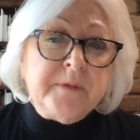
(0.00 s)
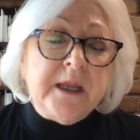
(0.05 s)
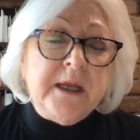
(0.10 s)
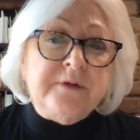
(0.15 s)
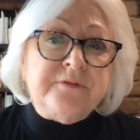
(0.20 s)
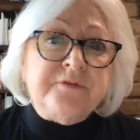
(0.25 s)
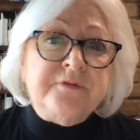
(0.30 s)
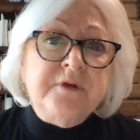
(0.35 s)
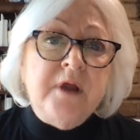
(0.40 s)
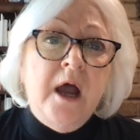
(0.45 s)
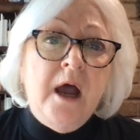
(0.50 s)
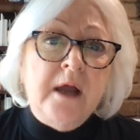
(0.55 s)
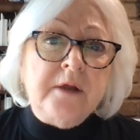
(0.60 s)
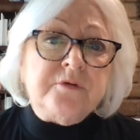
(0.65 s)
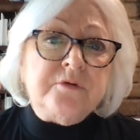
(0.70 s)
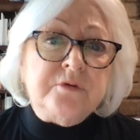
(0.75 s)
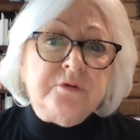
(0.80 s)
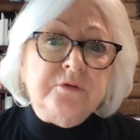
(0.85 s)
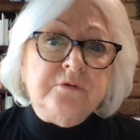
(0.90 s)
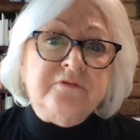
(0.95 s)
It's
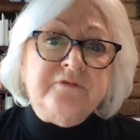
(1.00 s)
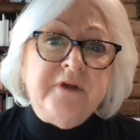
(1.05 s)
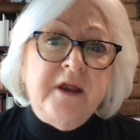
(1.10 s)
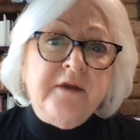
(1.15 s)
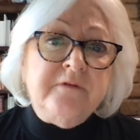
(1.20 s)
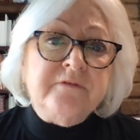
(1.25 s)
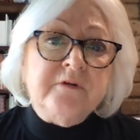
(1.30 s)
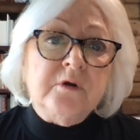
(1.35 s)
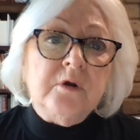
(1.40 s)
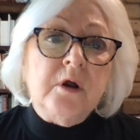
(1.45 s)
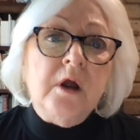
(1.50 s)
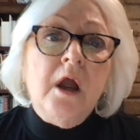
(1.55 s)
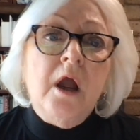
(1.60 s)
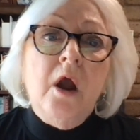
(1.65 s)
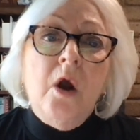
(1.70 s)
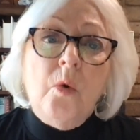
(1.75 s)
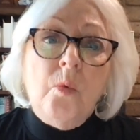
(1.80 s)
not to favor